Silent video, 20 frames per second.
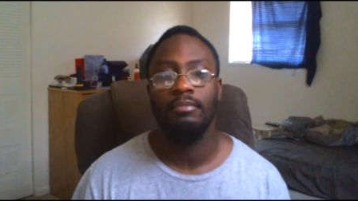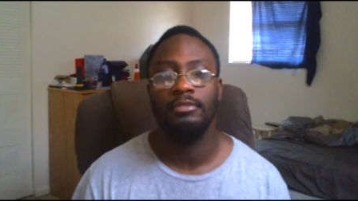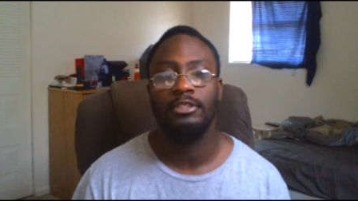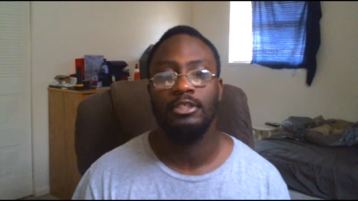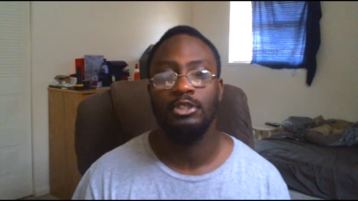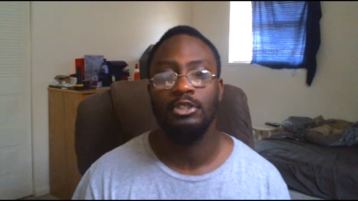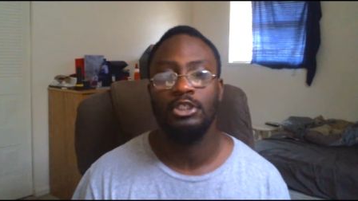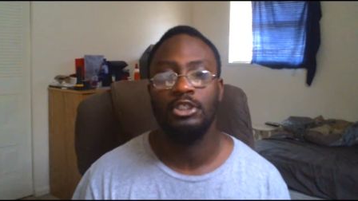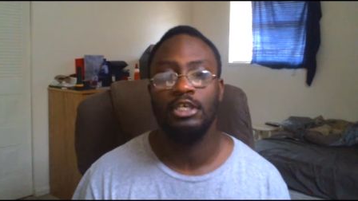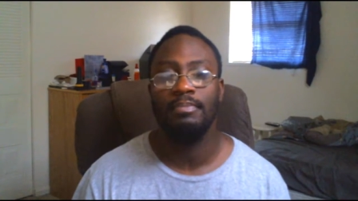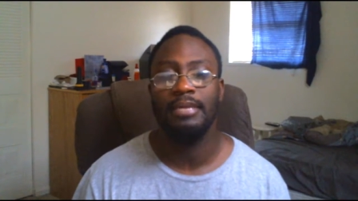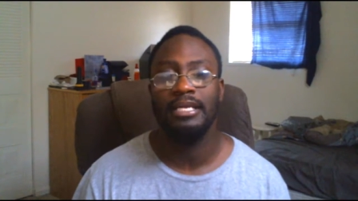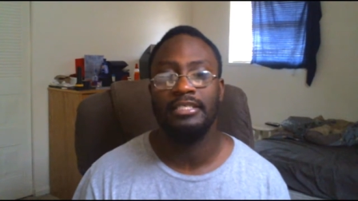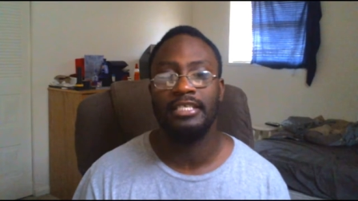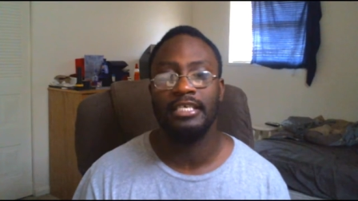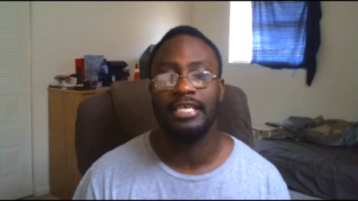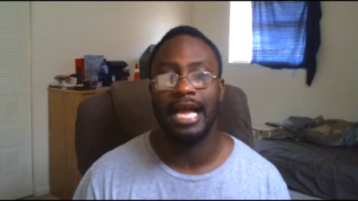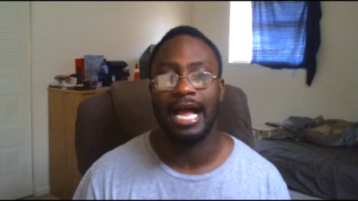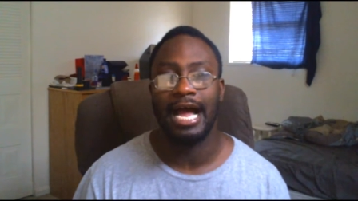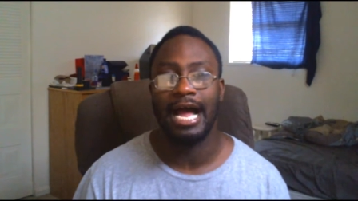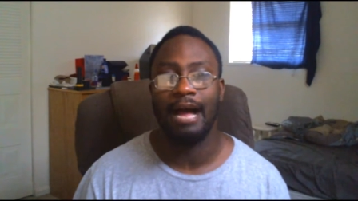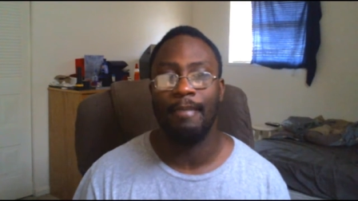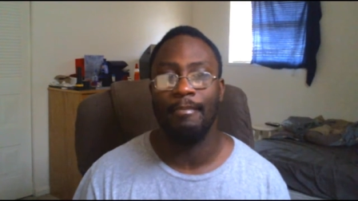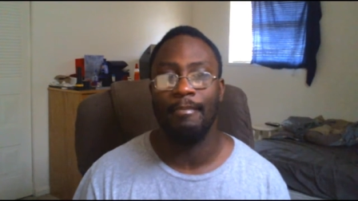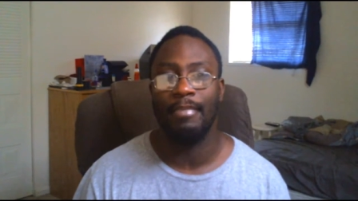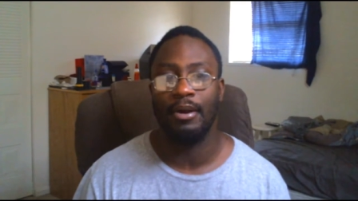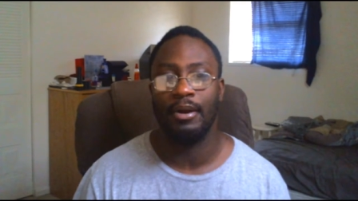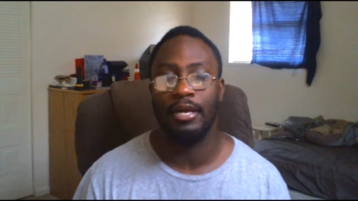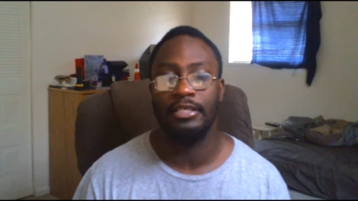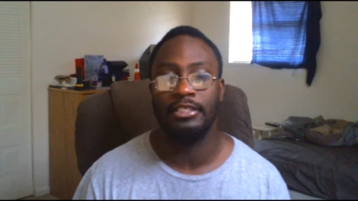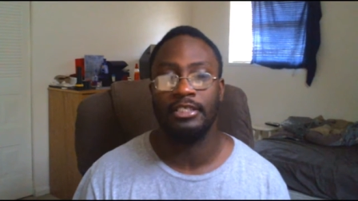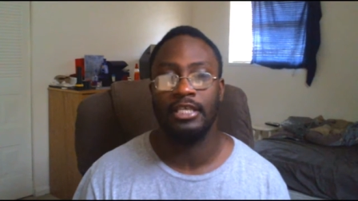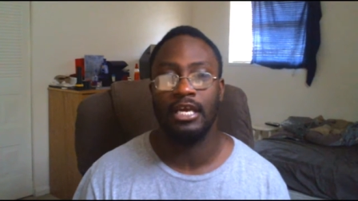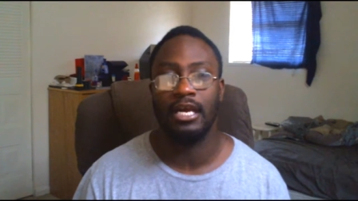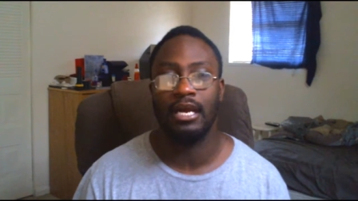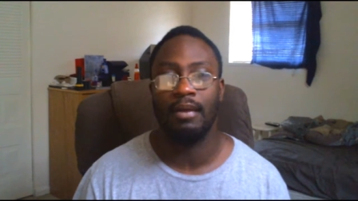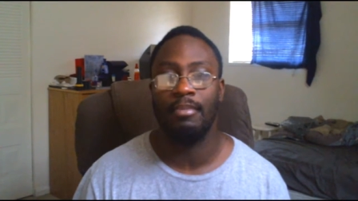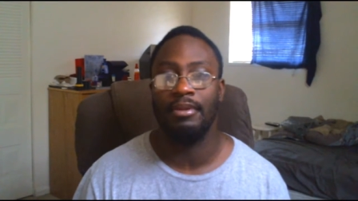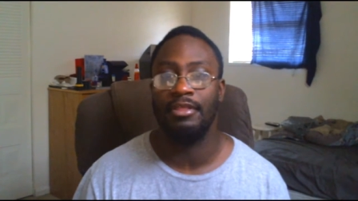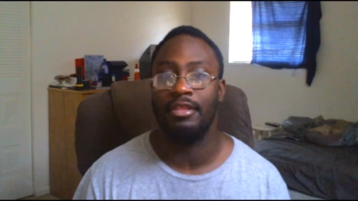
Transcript: So she meets a guy, marries him,